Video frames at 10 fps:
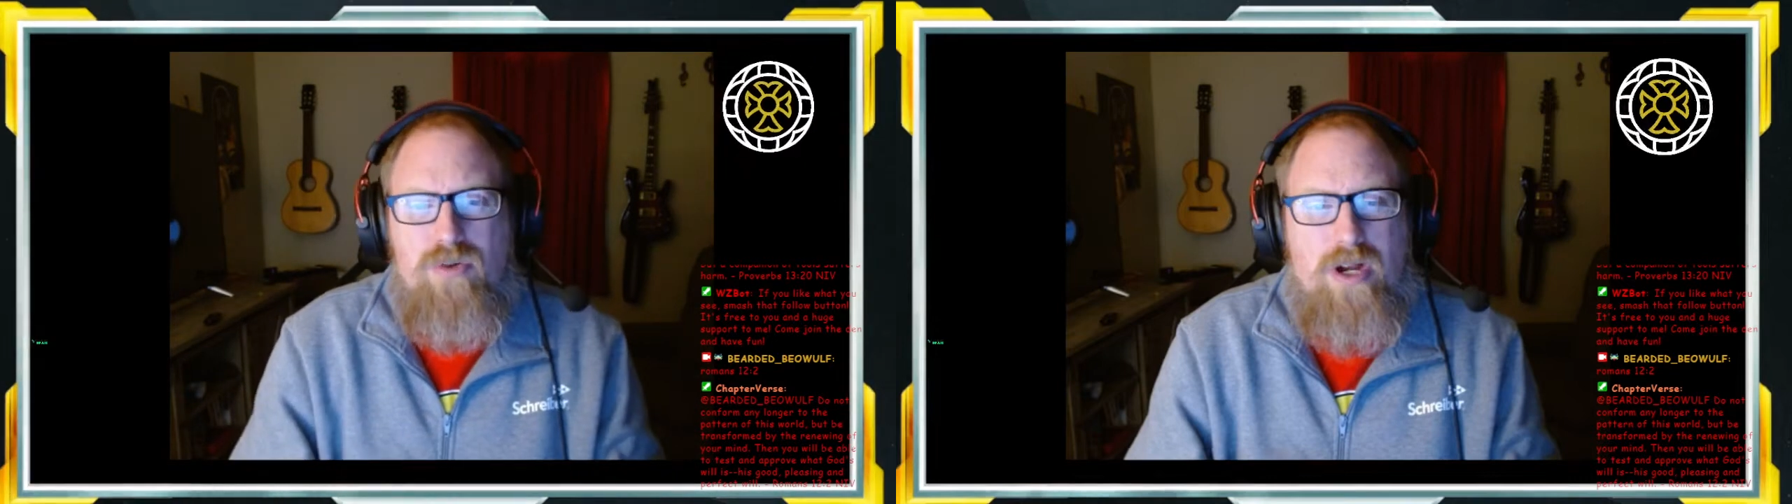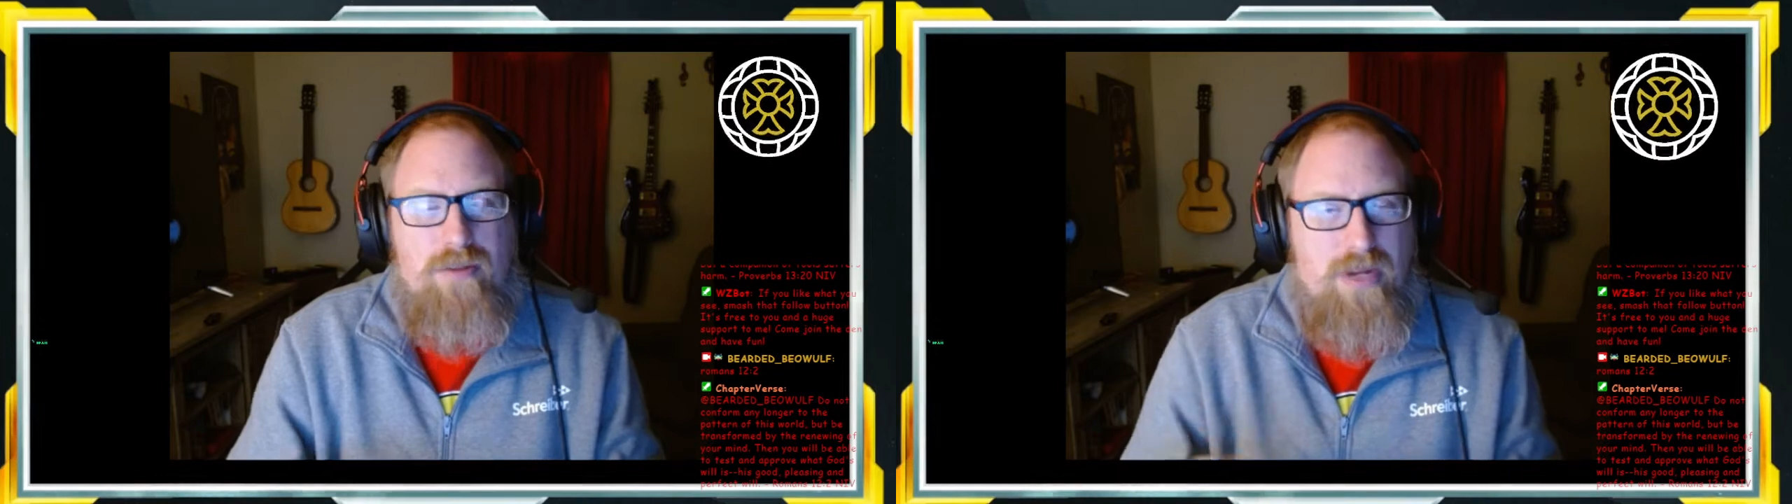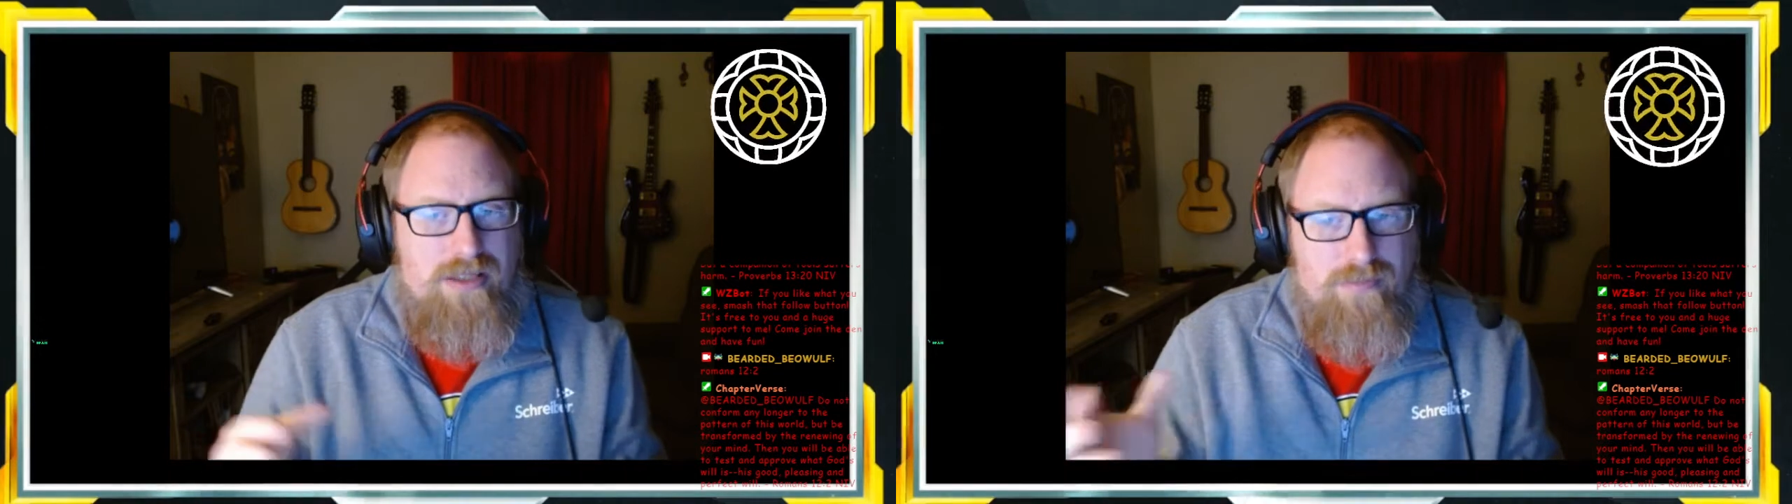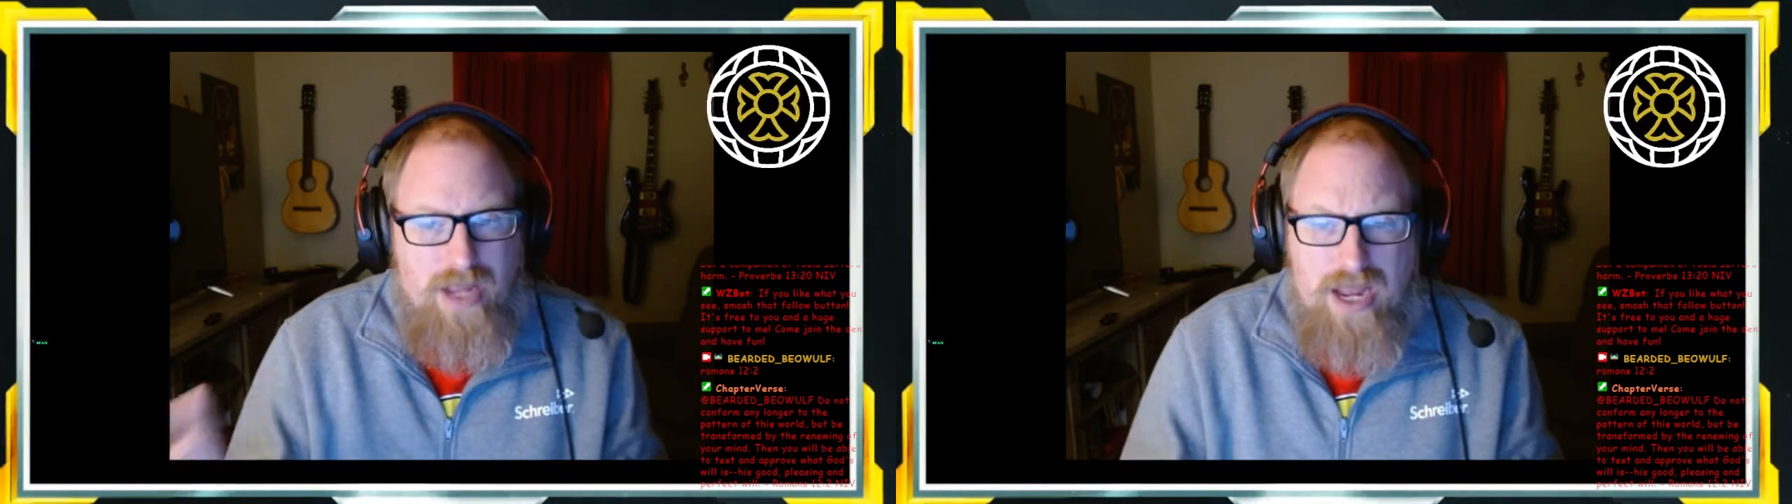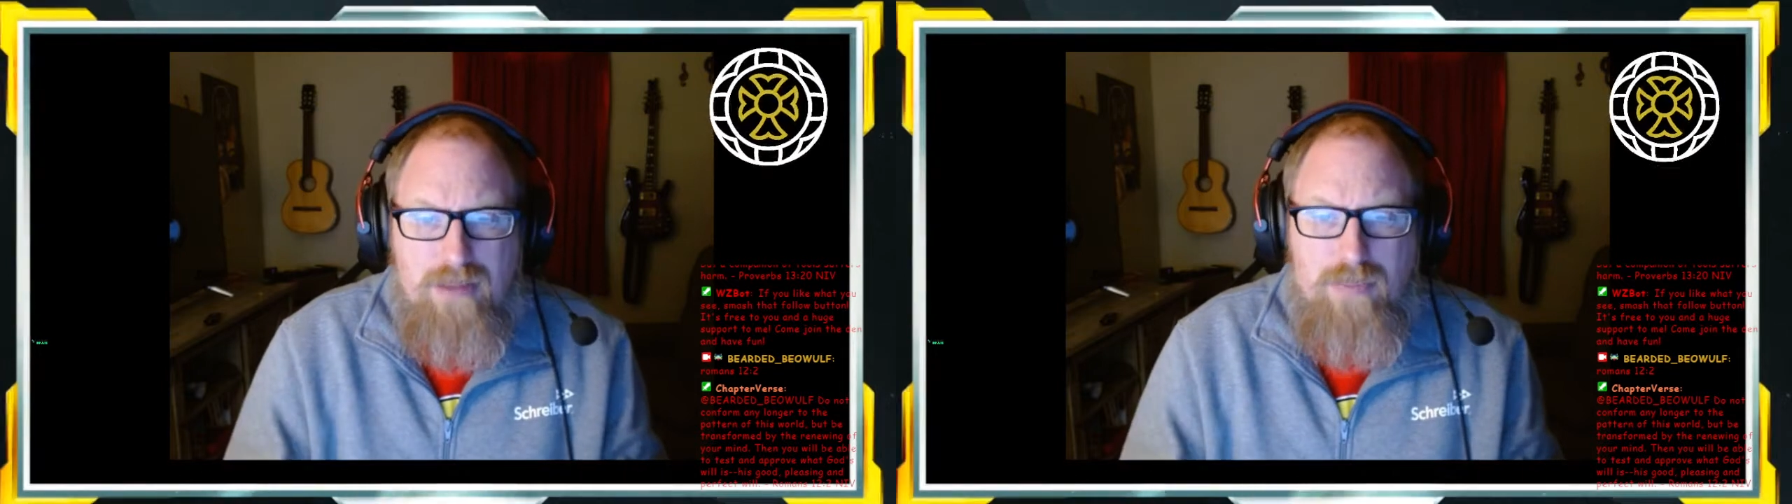try and make them
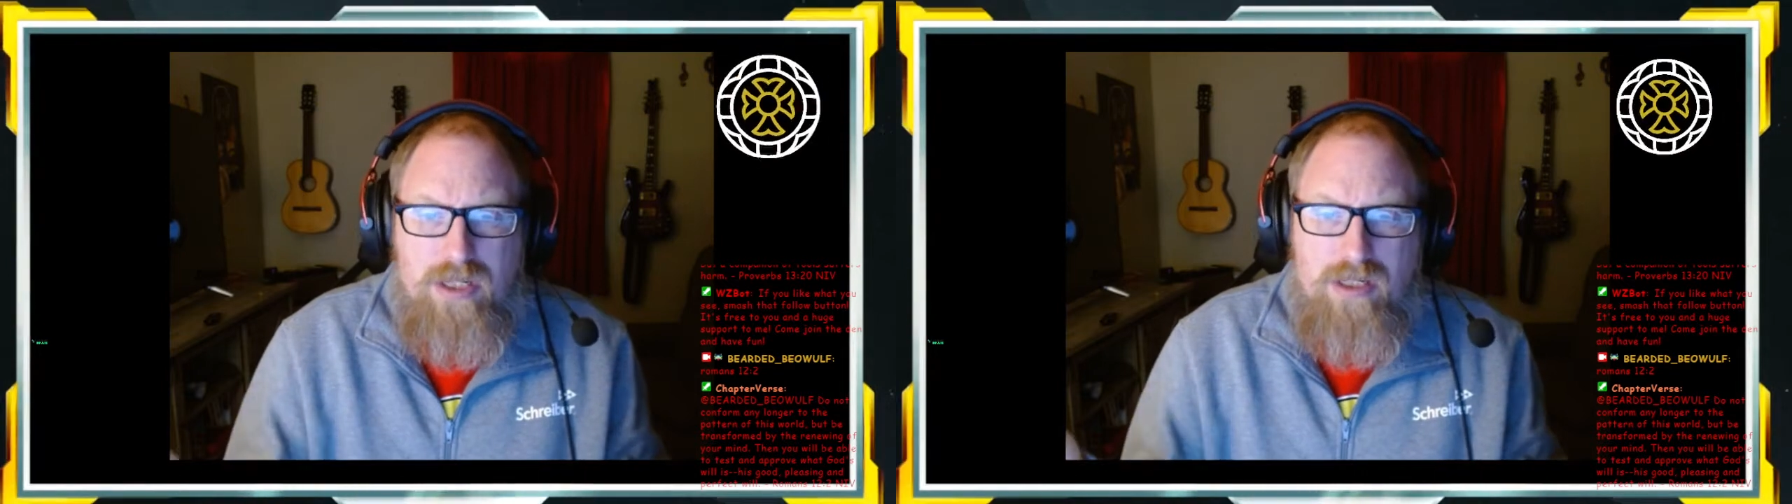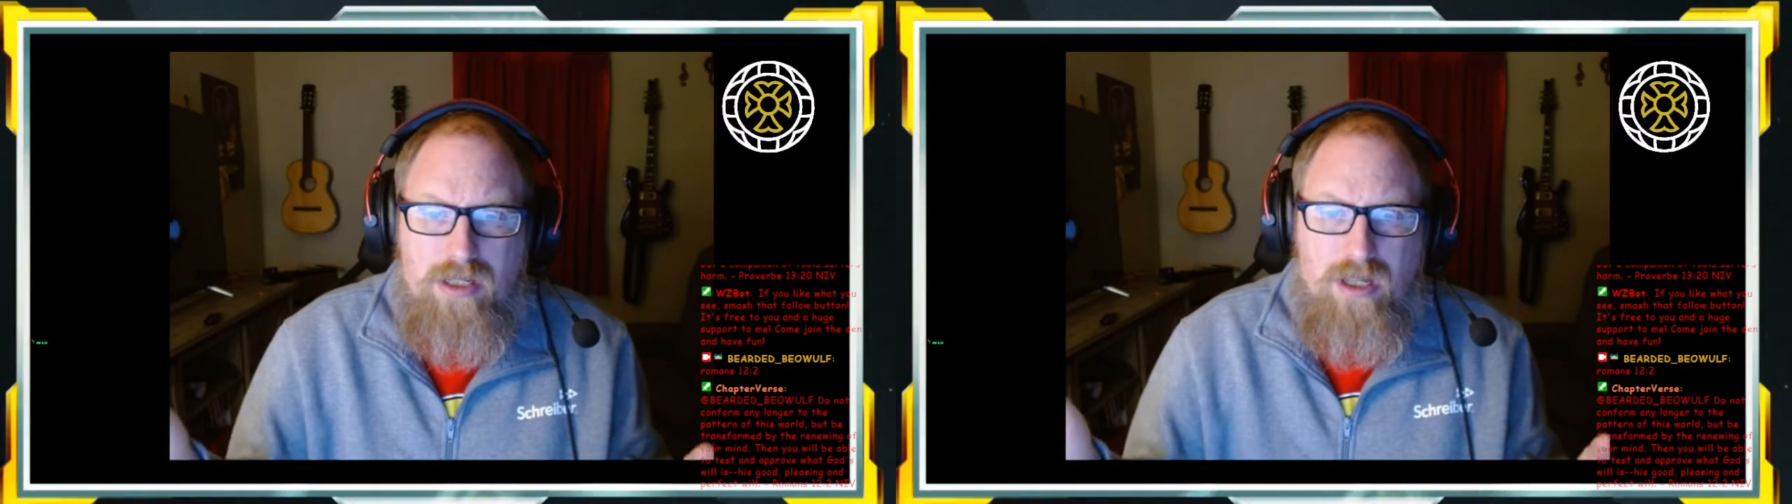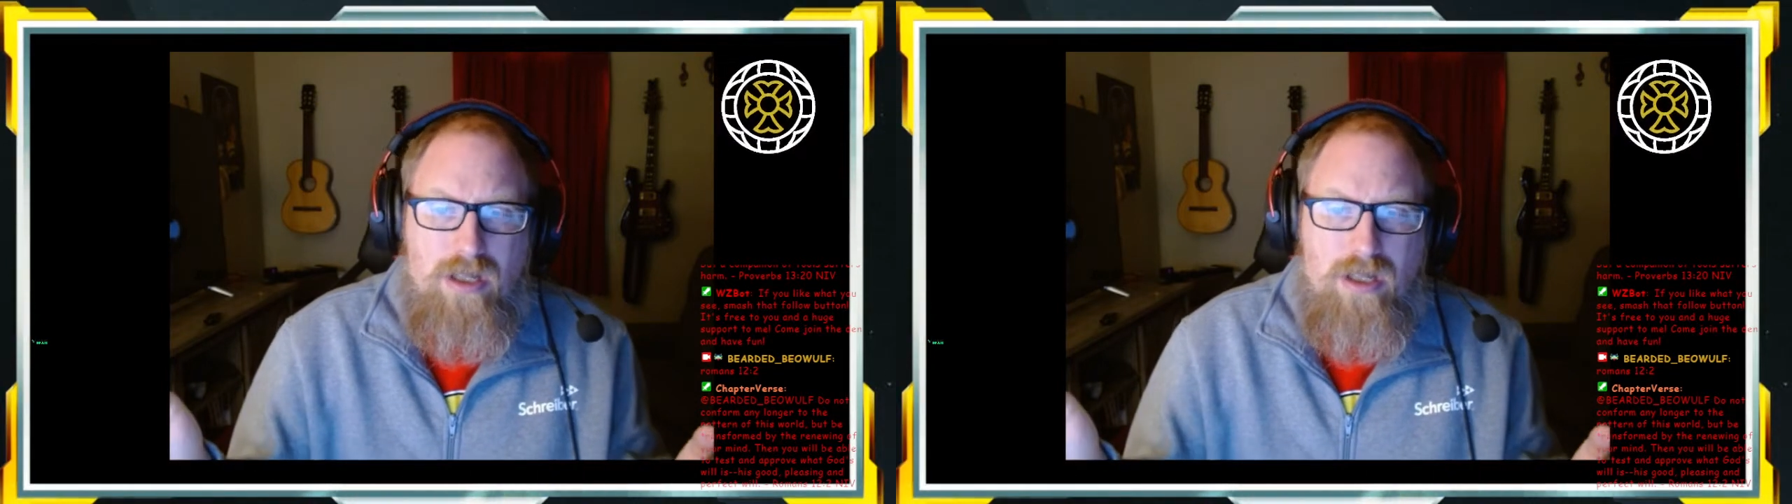happy.